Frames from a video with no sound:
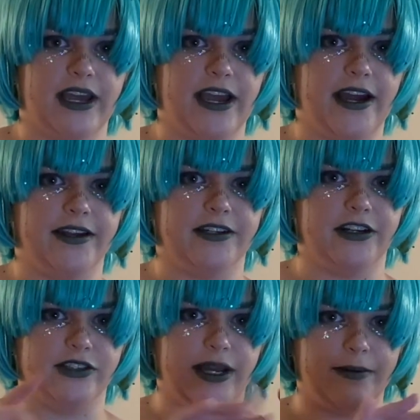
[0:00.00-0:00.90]
and
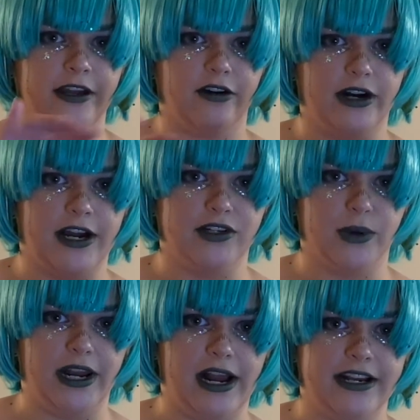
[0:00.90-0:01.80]
typing in Otakon
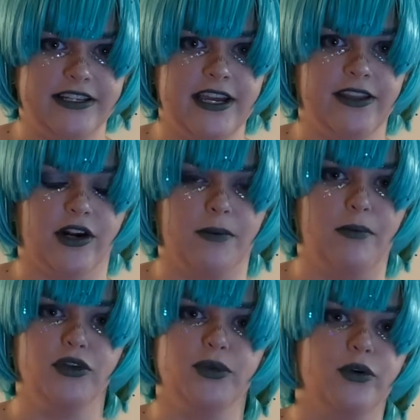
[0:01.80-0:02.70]
2019. There are
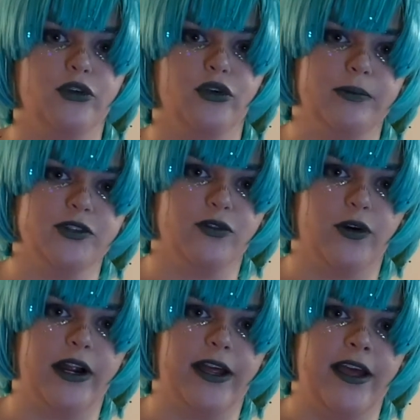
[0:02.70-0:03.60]
multiple groups
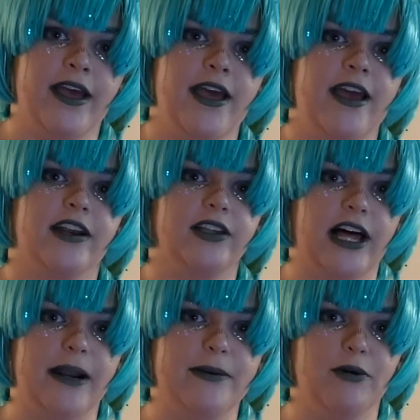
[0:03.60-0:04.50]
for it, and a
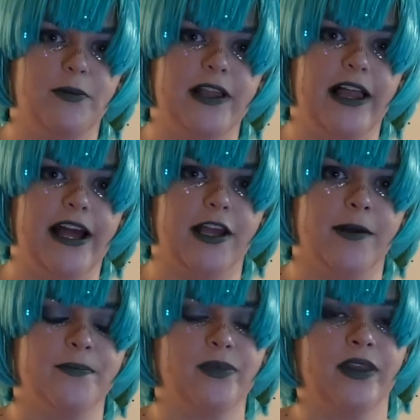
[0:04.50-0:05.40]
lot of people will be like,
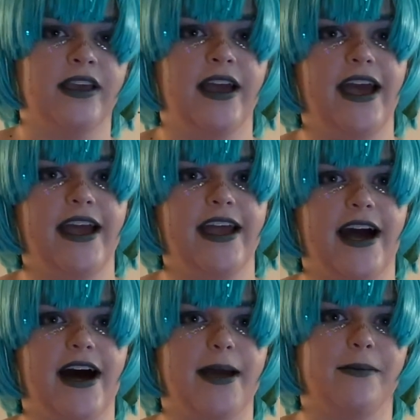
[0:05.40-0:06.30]
hey,
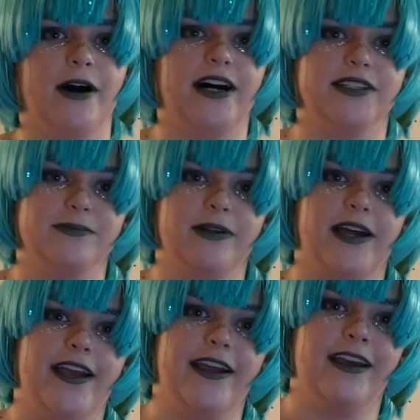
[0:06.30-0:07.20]
I'm
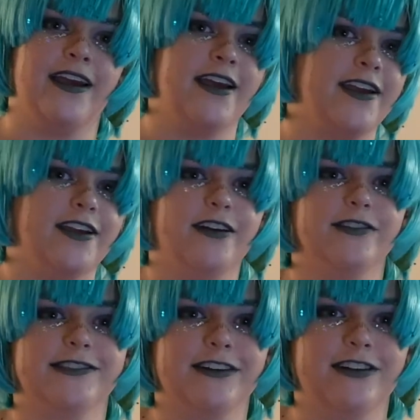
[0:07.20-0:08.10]
cosplaying
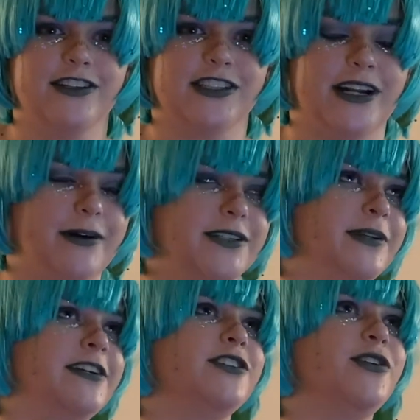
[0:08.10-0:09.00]
Stone Ocean, I'm
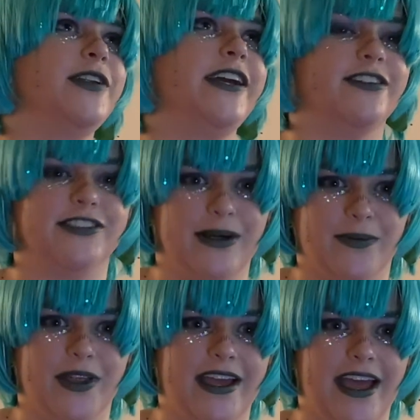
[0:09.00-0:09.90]
cosplaying Jolene or
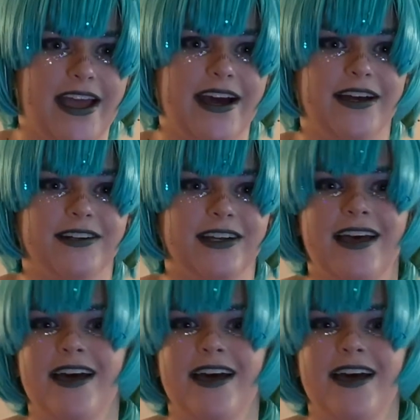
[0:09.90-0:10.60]
something, and